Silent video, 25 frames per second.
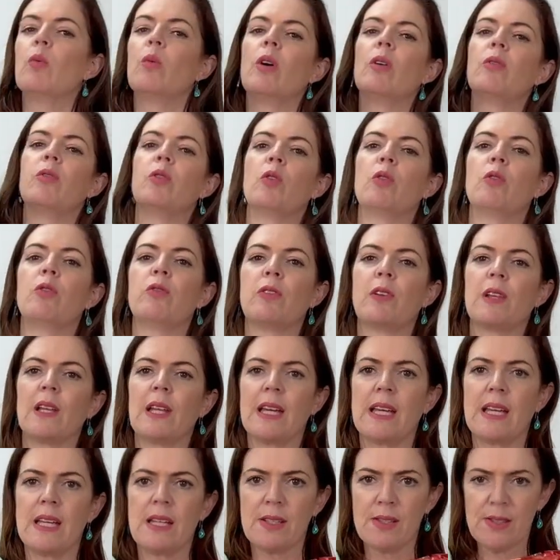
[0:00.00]
Waffle
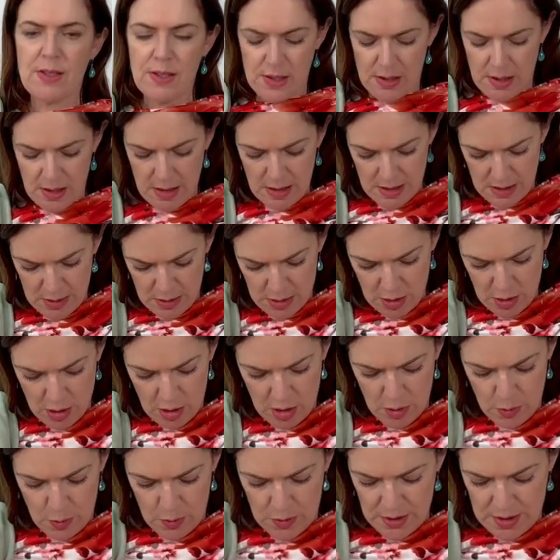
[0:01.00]
Fleece to
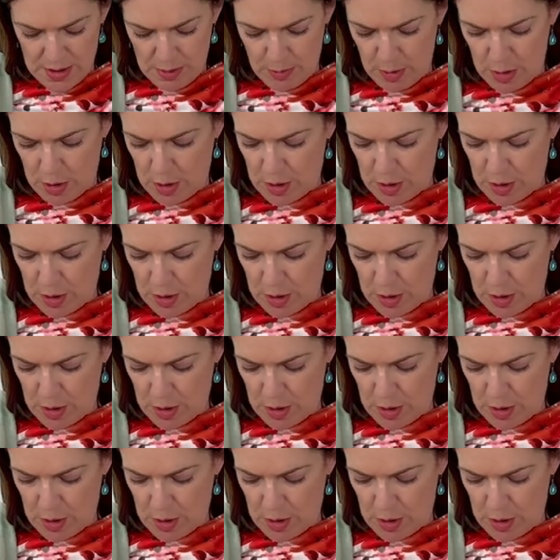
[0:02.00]
go with some of